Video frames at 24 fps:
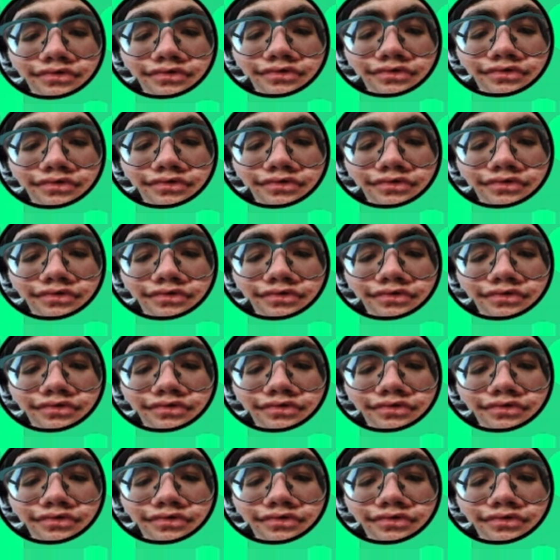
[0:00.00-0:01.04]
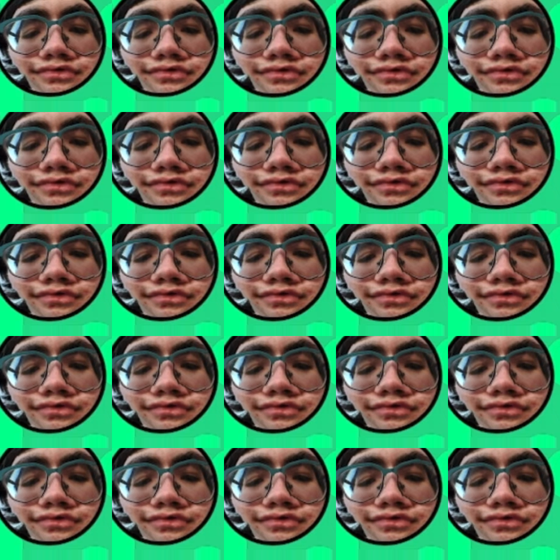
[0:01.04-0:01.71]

(no one is talking)